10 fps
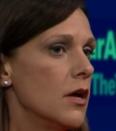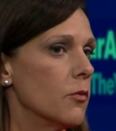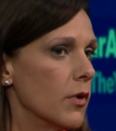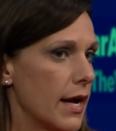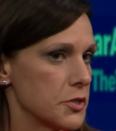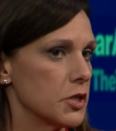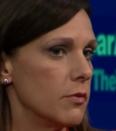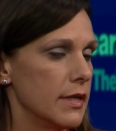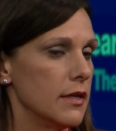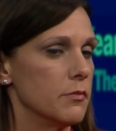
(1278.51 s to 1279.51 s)
we're actually
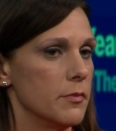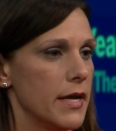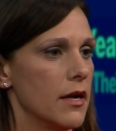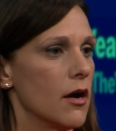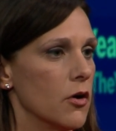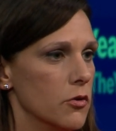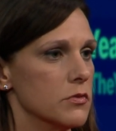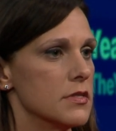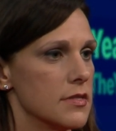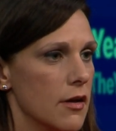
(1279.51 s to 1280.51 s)
going to implement our own
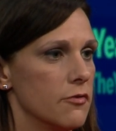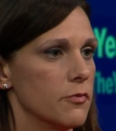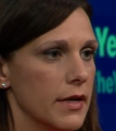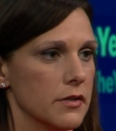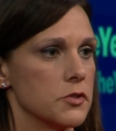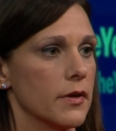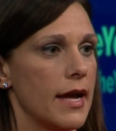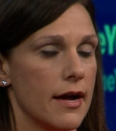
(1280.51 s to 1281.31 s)
self-regulatory